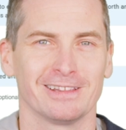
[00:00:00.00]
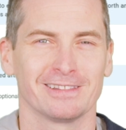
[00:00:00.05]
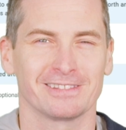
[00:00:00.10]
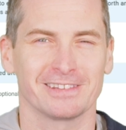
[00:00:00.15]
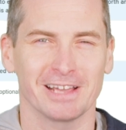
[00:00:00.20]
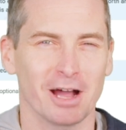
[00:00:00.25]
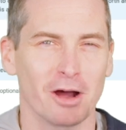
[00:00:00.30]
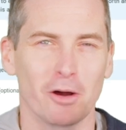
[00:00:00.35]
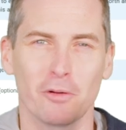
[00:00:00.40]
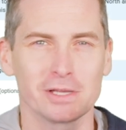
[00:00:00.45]

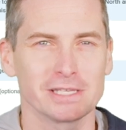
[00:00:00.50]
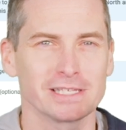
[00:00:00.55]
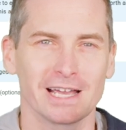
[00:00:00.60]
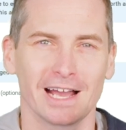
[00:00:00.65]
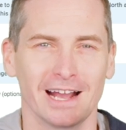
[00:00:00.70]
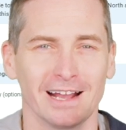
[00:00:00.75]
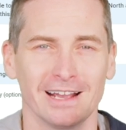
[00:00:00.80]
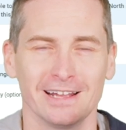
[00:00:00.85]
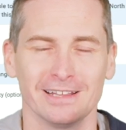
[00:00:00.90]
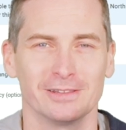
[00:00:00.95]
They always
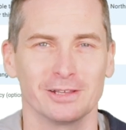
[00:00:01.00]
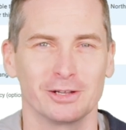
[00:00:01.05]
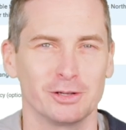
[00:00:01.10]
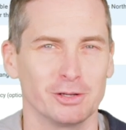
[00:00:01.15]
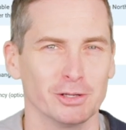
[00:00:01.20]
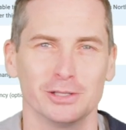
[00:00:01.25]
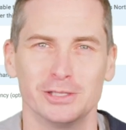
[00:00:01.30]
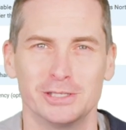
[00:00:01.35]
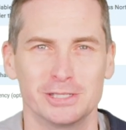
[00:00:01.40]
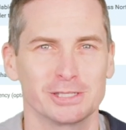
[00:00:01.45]
hide the
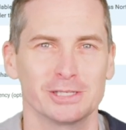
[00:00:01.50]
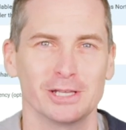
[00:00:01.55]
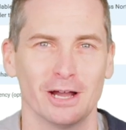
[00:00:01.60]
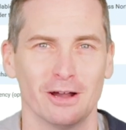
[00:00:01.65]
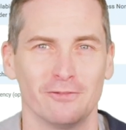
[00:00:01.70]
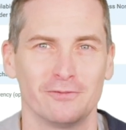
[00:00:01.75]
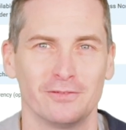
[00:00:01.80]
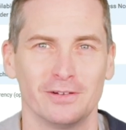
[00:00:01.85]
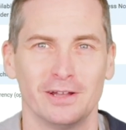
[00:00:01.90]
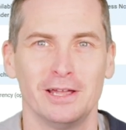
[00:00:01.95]
good
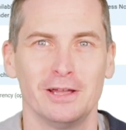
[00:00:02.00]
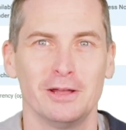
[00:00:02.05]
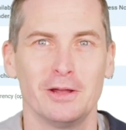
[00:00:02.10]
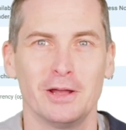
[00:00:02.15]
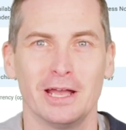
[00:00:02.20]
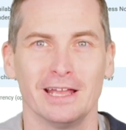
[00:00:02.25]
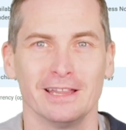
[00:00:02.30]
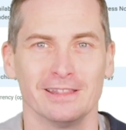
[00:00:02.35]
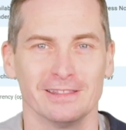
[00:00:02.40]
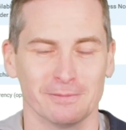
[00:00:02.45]
stuff
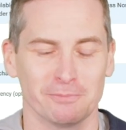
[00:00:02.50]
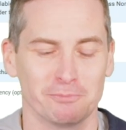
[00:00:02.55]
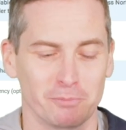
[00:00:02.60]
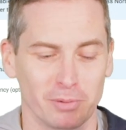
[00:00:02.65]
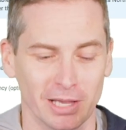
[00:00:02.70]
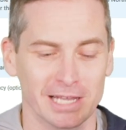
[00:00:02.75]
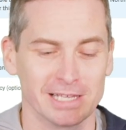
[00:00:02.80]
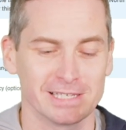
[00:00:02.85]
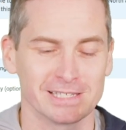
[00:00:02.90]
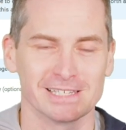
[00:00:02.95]
in the
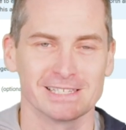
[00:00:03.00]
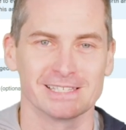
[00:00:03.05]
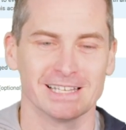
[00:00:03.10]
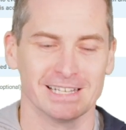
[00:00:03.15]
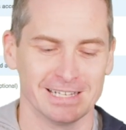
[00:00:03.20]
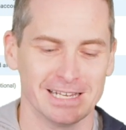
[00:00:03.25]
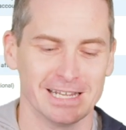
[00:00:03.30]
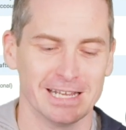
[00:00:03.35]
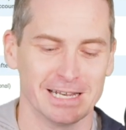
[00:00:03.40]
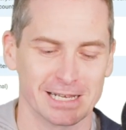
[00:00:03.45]
places
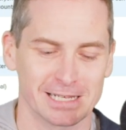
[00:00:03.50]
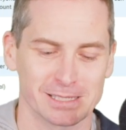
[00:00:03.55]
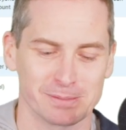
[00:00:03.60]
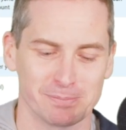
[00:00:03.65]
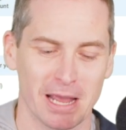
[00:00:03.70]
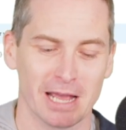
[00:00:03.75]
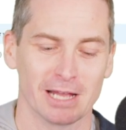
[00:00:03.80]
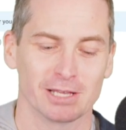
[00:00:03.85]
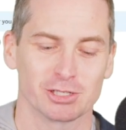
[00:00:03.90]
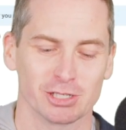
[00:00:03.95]
that need
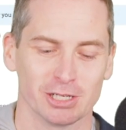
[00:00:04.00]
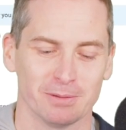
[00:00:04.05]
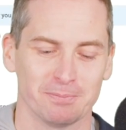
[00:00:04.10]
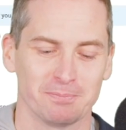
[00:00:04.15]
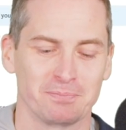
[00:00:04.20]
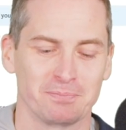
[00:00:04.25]
expansion.